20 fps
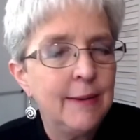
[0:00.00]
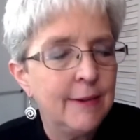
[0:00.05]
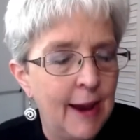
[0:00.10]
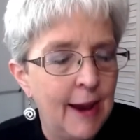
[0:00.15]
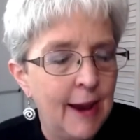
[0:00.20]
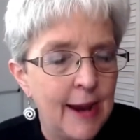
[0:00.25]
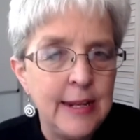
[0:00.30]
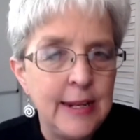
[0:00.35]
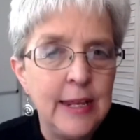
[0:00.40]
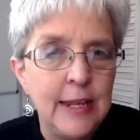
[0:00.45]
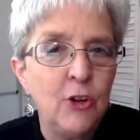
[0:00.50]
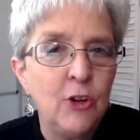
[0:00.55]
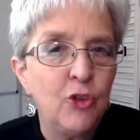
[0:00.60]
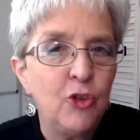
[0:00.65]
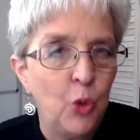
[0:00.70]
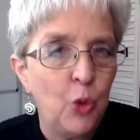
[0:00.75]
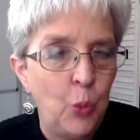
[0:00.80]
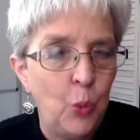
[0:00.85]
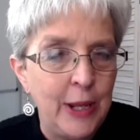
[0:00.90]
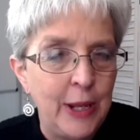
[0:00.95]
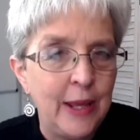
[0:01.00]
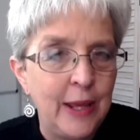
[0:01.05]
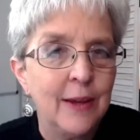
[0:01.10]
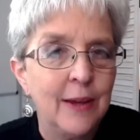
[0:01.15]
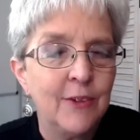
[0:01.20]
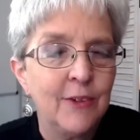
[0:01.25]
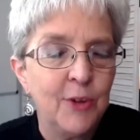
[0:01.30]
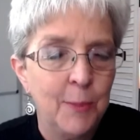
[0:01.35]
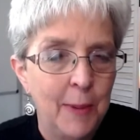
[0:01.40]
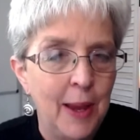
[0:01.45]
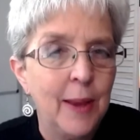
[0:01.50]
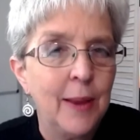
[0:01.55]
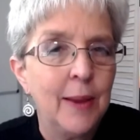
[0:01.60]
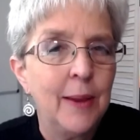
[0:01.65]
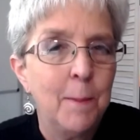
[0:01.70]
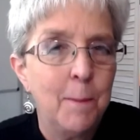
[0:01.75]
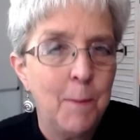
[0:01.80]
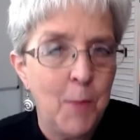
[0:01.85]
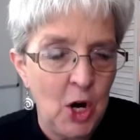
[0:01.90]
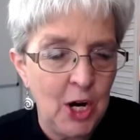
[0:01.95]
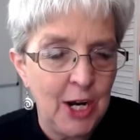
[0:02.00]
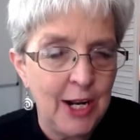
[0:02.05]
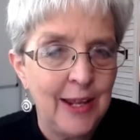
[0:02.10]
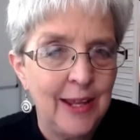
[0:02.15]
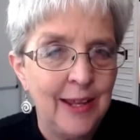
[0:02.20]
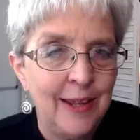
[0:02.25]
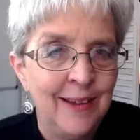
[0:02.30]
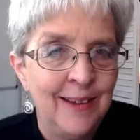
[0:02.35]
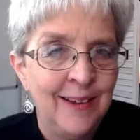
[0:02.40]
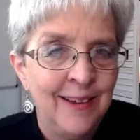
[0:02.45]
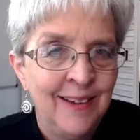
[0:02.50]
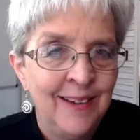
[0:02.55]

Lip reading: tiny tweak to my marketing.